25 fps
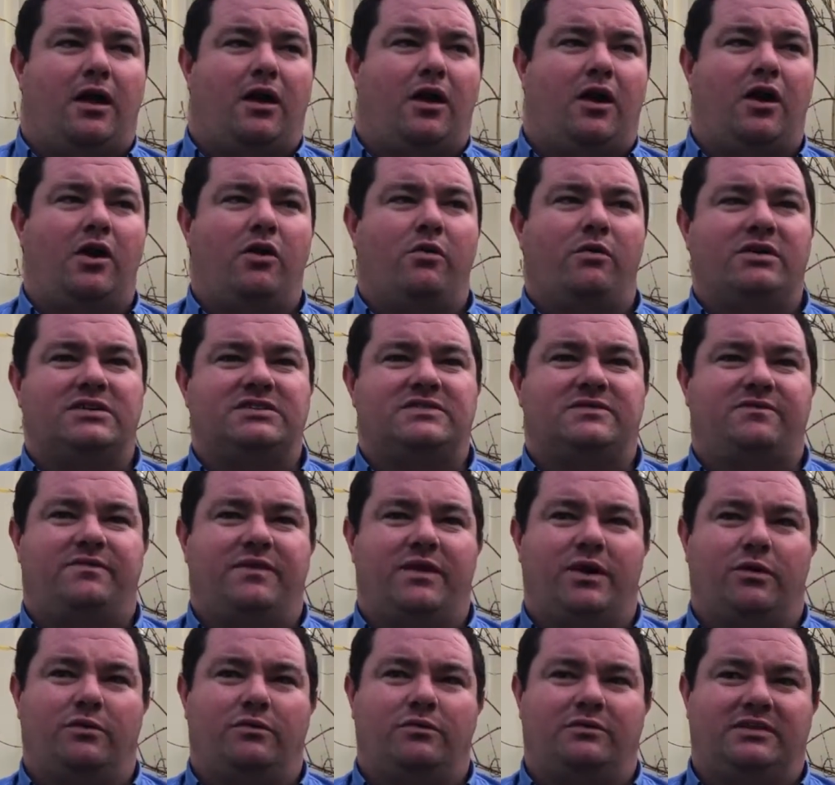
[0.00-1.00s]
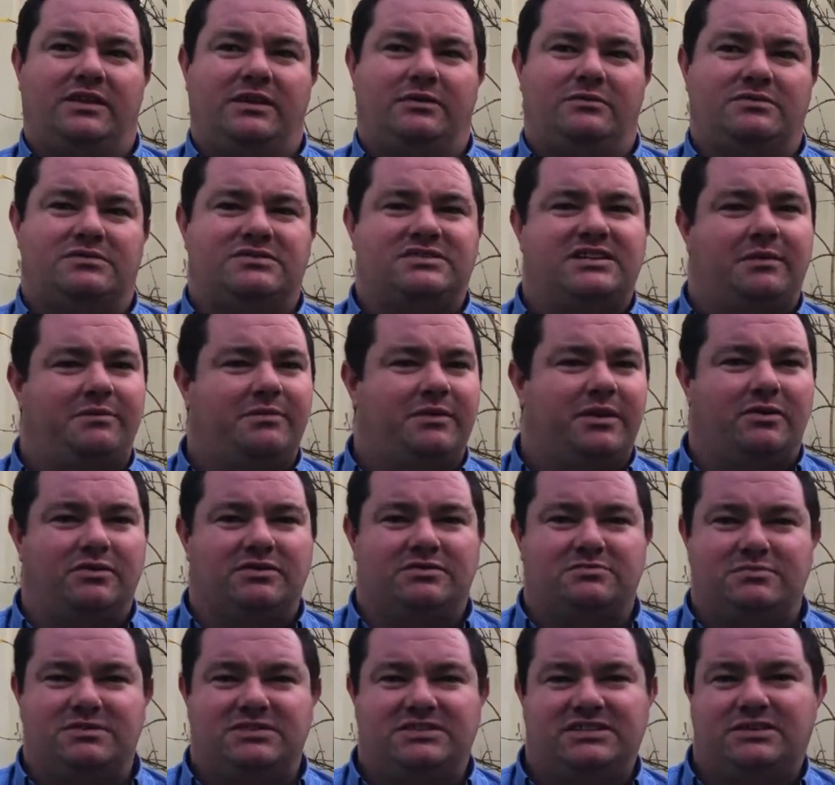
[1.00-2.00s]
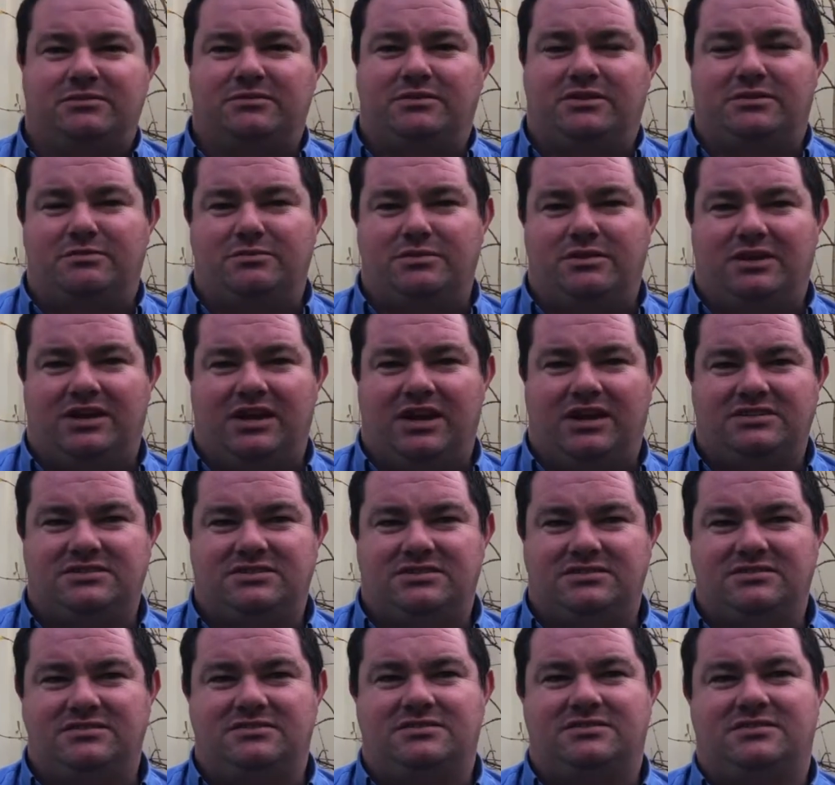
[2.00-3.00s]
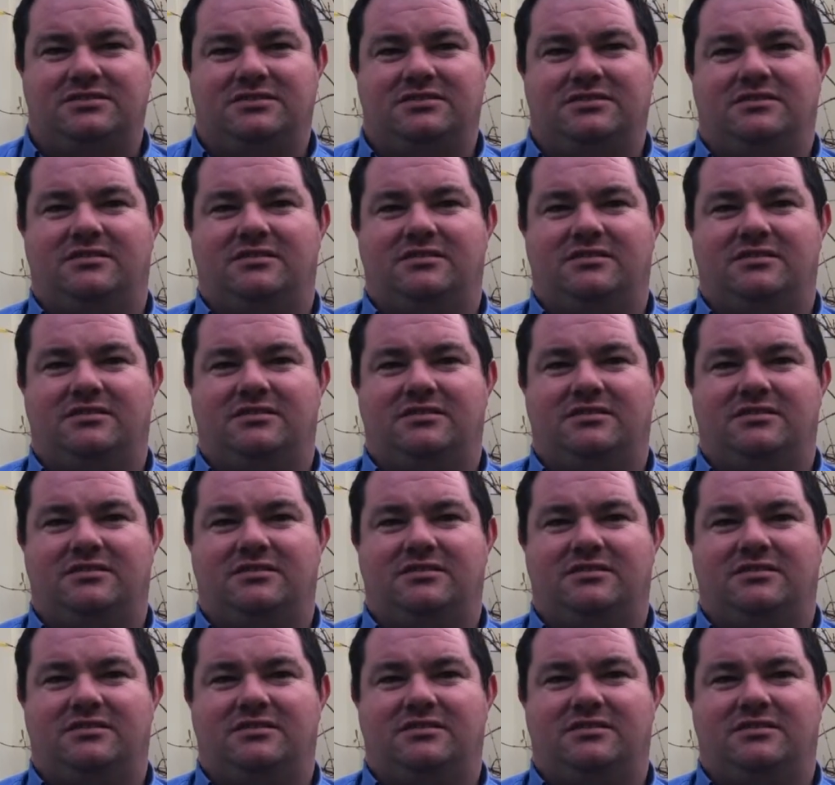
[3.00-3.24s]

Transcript: I always felt there was something I was missing with communications,